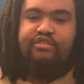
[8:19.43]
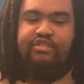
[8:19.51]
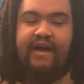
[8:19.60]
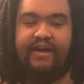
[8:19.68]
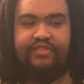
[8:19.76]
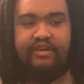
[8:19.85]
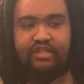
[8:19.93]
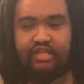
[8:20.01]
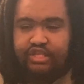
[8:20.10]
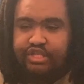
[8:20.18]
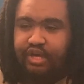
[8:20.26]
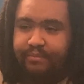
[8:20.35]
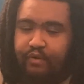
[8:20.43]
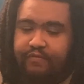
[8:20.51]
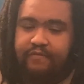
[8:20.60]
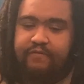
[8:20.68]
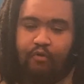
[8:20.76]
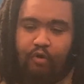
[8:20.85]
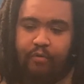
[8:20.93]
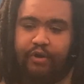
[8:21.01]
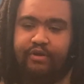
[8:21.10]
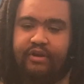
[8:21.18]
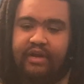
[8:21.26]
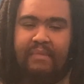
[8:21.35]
So now I think this year moving forward,